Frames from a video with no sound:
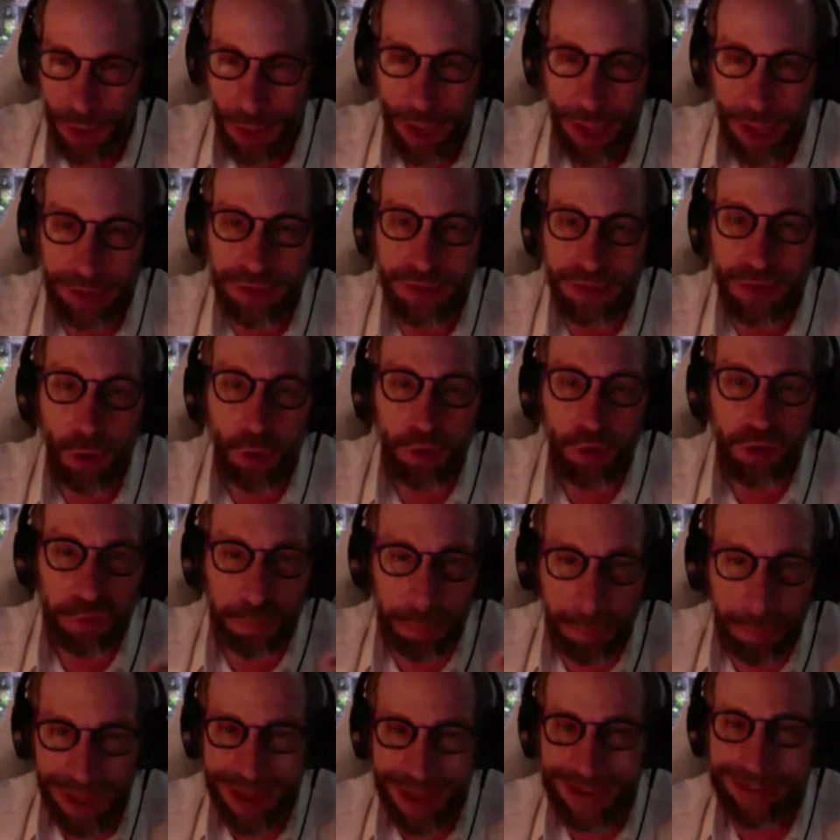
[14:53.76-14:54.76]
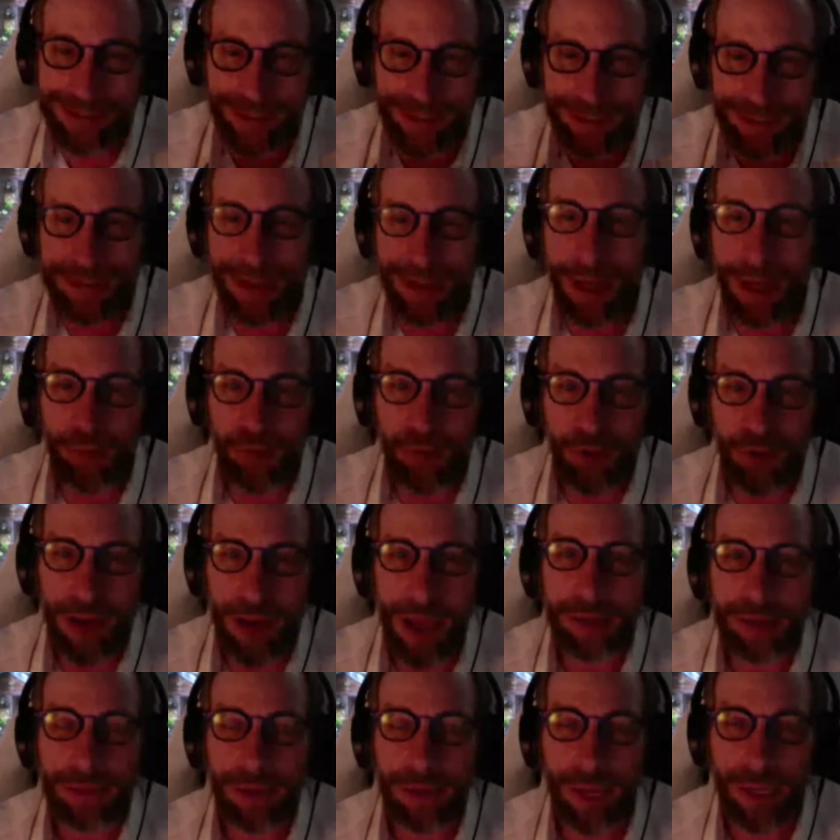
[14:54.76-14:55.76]
And so space itself can
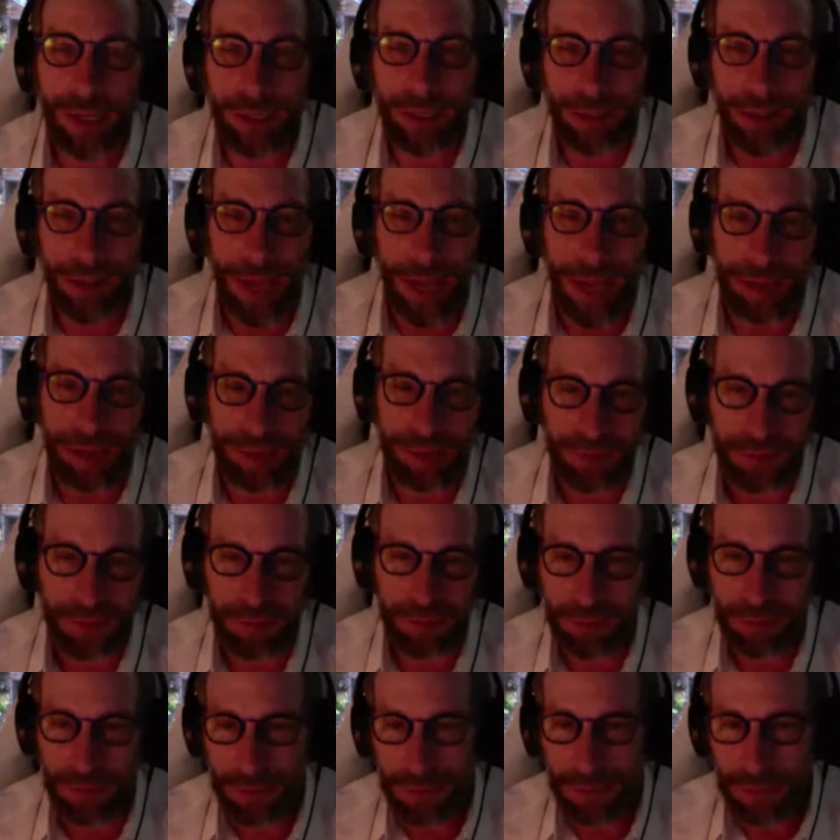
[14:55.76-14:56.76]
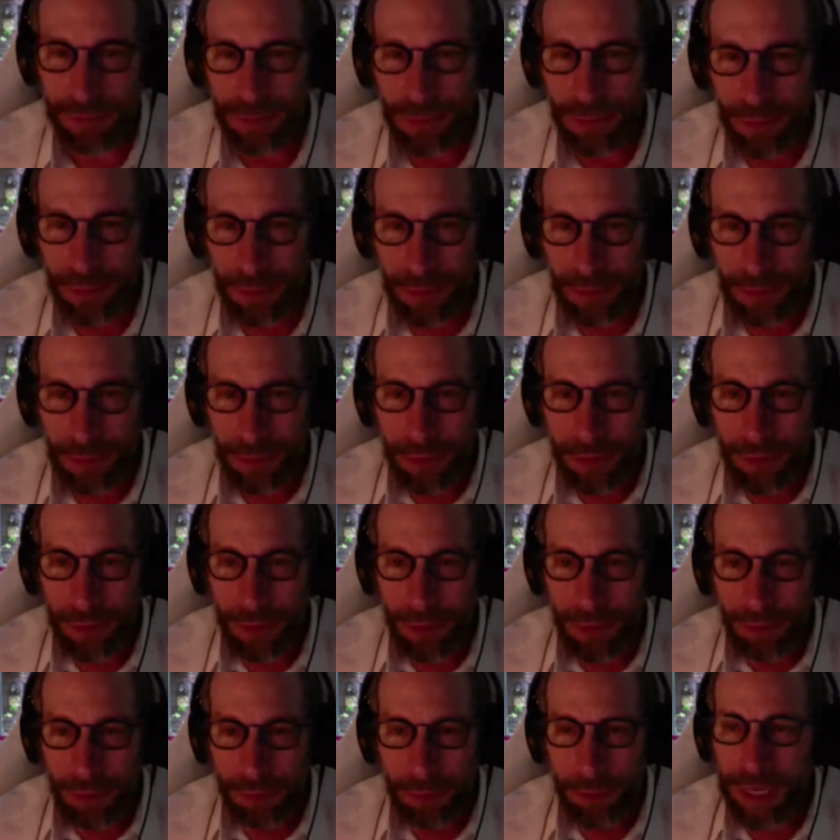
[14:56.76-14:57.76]
act like a lens.
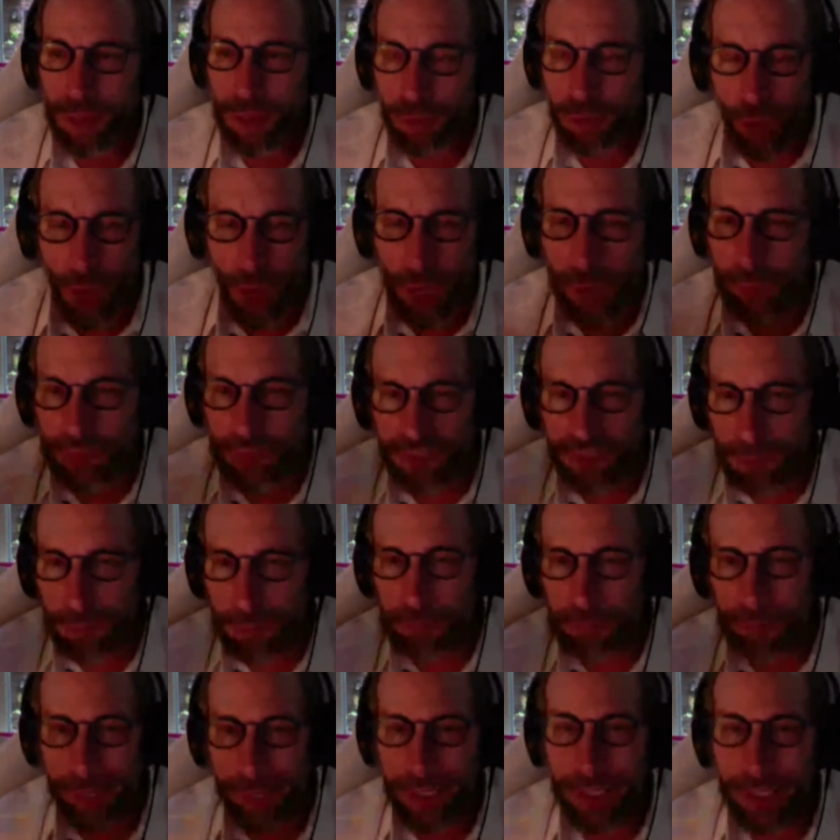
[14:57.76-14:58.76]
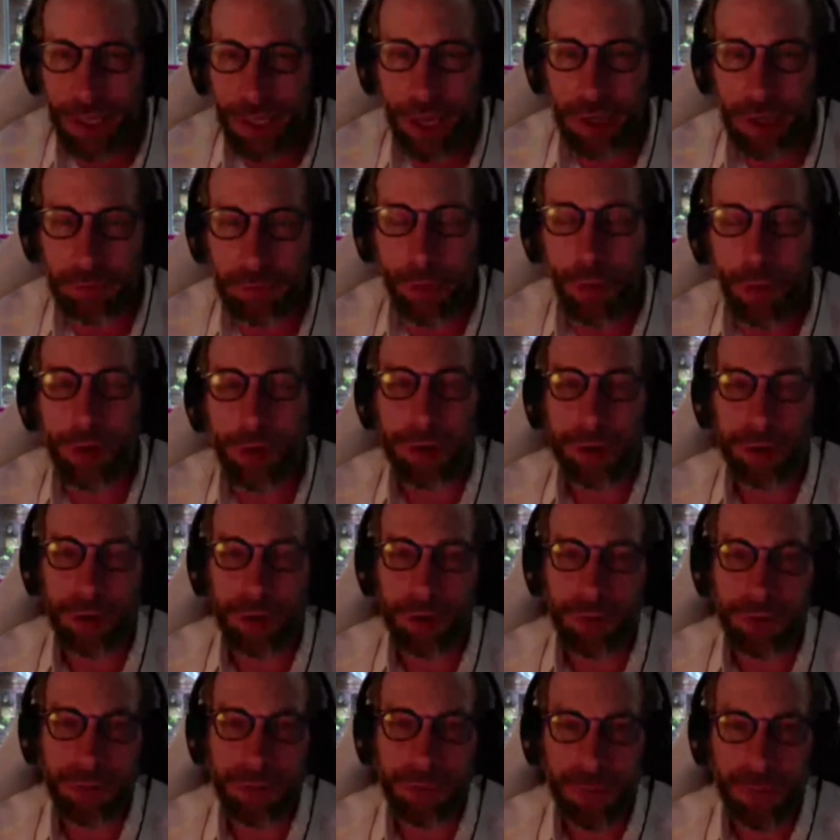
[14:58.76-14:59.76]
But he thought it was completely
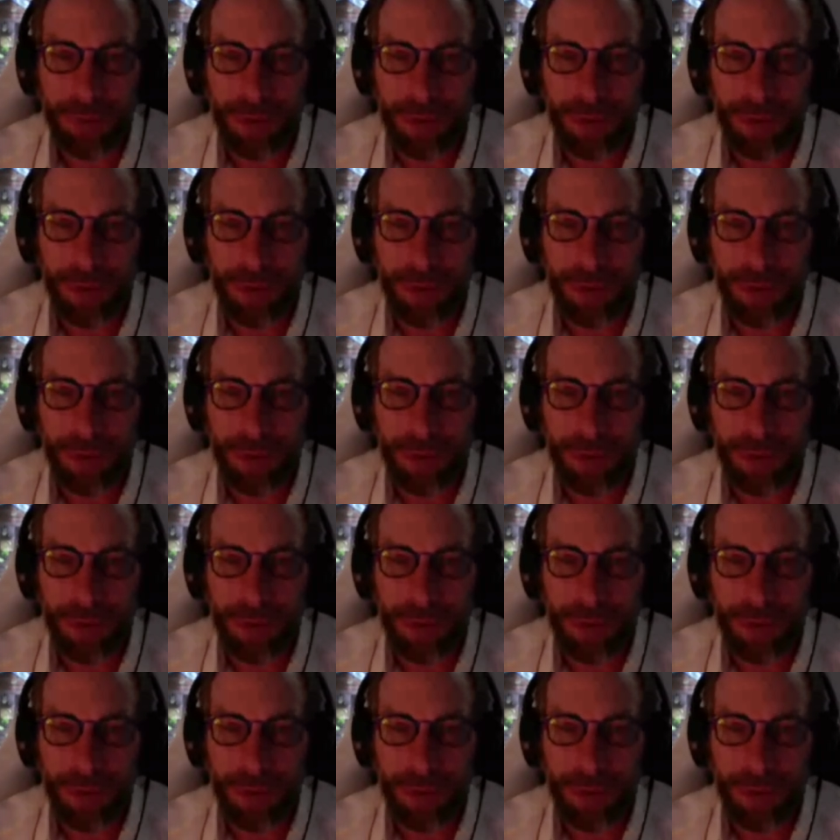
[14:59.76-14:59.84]
unimportant.